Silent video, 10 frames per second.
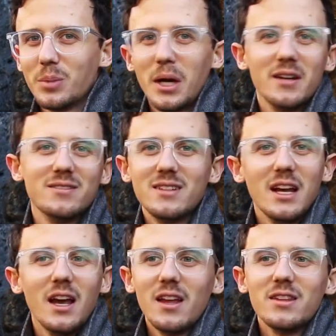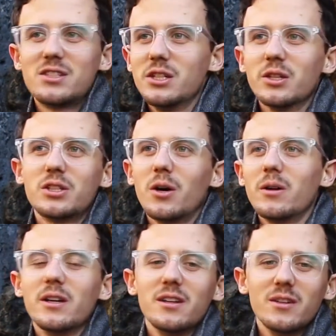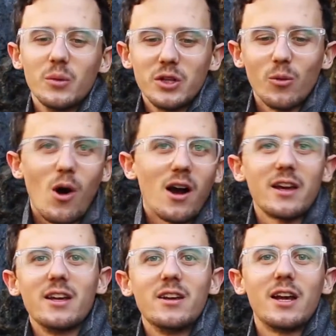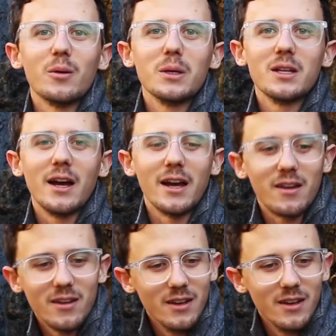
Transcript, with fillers: but the steel-toed, when you're walking, you can't really like,